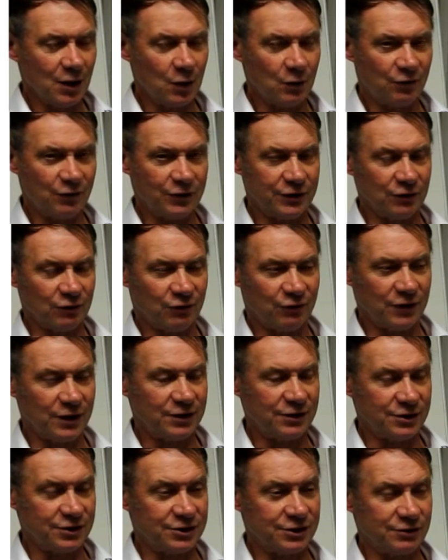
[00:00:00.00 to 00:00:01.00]
Hopefully you'll
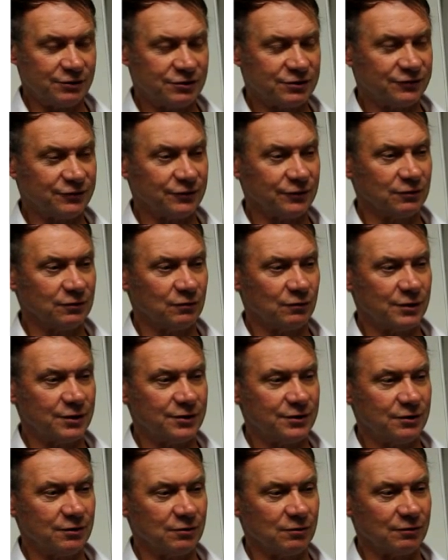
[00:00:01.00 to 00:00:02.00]
find this useful
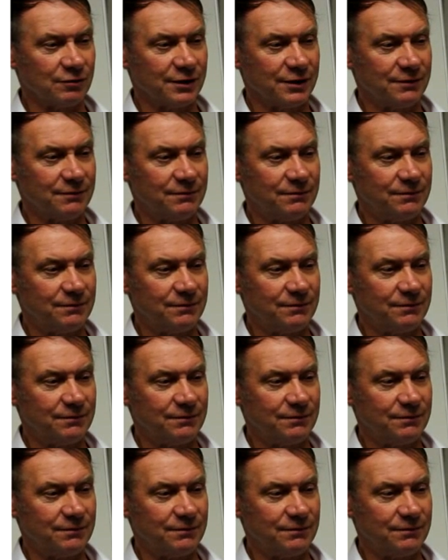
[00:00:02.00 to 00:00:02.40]
with your